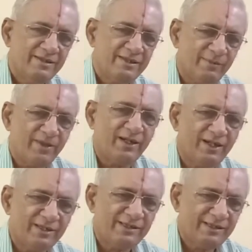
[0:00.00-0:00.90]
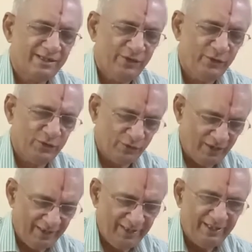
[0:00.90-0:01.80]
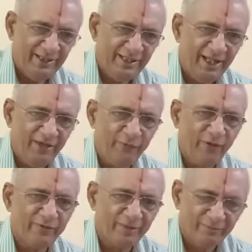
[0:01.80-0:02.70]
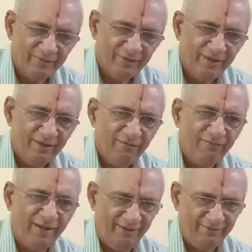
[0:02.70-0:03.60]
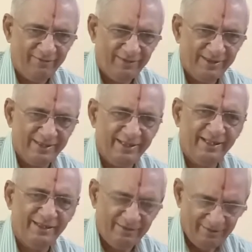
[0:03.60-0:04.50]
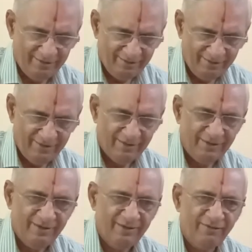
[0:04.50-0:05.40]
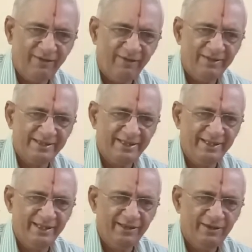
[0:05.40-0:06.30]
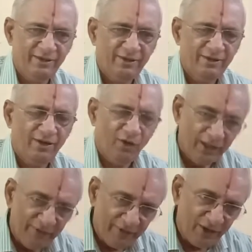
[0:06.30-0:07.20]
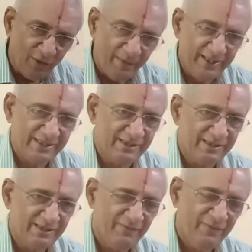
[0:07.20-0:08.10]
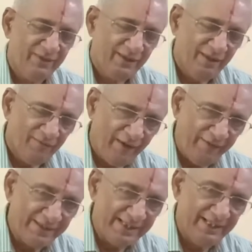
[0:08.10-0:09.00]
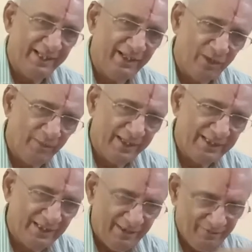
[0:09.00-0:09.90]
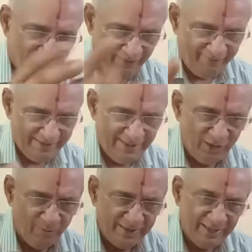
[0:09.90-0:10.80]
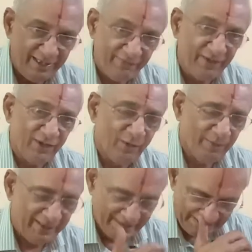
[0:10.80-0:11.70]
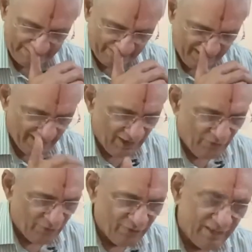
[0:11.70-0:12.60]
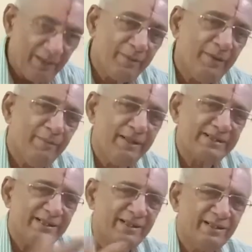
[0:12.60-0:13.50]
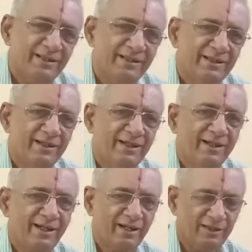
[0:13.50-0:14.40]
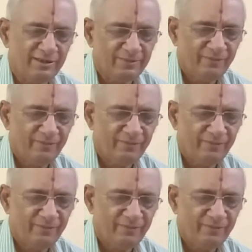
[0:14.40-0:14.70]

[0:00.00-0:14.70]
Some ragas use only a few of them, 5 ascending, 5 descending, or different combinations. 5 ascending combination, 5 descending combination, different combination. So that makes the raga.